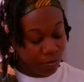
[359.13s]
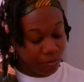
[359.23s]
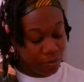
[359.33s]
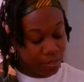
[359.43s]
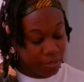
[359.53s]

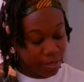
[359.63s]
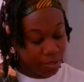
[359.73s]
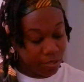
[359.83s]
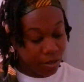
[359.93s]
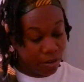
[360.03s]
What is that
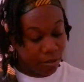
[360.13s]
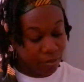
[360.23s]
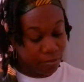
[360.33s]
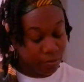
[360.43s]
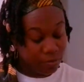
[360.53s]
song?
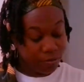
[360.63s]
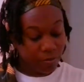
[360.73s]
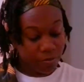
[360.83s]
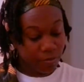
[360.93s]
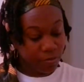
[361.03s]

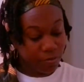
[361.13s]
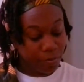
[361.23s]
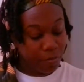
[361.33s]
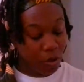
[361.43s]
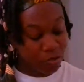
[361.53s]

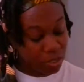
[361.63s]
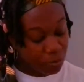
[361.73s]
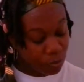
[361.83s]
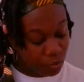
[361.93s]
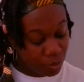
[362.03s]

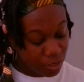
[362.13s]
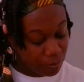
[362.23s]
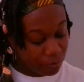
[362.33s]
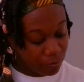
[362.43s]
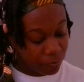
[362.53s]
Multiple, is it
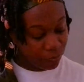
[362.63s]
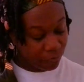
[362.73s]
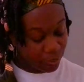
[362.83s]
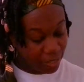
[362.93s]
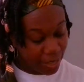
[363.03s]

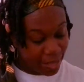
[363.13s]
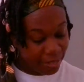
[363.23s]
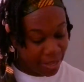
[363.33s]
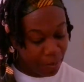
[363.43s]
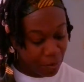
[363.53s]
for the
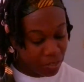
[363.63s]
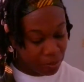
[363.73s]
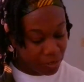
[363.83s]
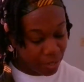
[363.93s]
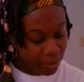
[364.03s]
last time,
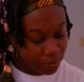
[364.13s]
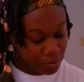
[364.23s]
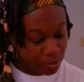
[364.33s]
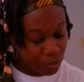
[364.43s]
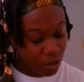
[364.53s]
multiple
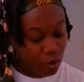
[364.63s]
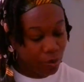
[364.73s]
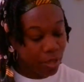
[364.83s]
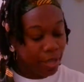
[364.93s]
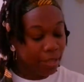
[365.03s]
times? No,
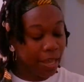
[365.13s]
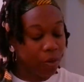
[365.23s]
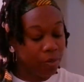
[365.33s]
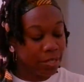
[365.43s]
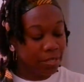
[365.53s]

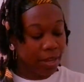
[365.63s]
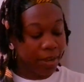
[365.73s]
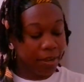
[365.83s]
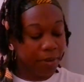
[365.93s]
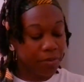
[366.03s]
countless
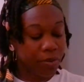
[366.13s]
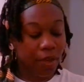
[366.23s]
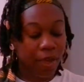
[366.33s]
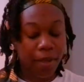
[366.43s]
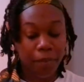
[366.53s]
times.
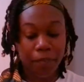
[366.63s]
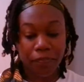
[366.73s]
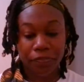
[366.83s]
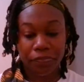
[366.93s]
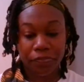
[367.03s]
Okay.
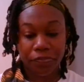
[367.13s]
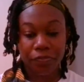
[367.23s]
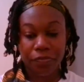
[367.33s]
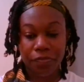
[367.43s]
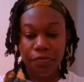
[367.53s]

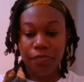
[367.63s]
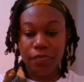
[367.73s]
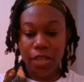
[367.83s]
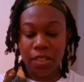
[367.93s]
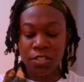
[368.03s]

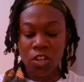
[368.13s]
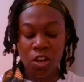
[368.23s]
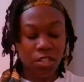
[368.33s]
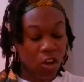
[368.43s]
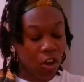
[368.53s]
The
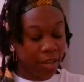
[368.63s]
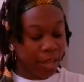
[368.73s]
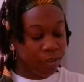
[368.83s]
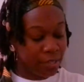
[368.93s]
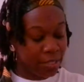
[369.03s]
song is called
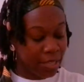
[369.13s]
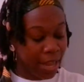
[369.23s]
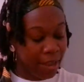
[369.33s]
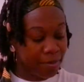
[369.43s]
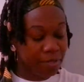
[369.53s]
Countless
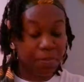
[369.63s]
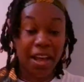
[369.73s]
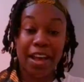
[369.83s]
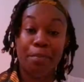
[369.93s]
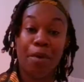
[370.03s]
Times
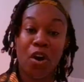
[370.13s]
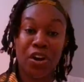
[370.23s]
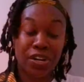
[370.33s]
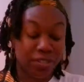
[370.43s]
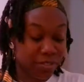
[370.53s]
by
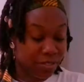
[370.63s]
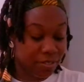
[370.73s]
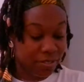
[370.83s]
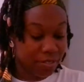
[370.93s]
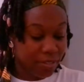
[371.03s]
Mars.
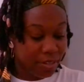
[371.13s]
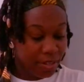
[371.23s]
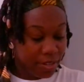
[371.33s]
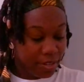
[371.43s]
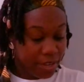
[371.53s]

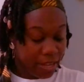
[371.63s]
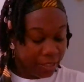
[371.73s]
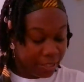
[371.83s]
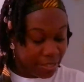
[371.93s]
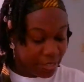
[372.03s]
I
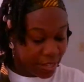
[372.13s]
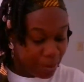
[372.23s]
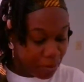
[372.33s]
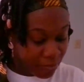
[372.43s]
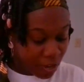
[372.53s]
think that's the
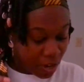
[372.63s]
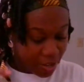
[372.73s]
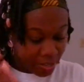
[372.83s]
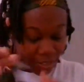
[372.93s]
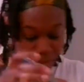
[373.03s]
name of the
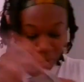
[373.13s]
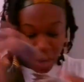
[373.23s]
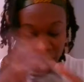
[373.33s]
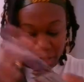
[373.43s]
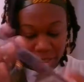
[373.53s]
artist,
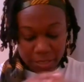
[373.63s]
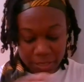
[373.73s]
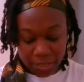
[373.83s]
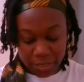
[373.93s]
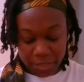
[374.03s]
Mars.
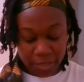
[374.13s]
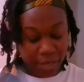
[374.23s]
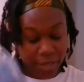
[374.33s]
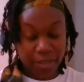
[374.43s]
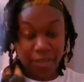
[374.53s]

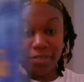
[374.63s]
Yeah.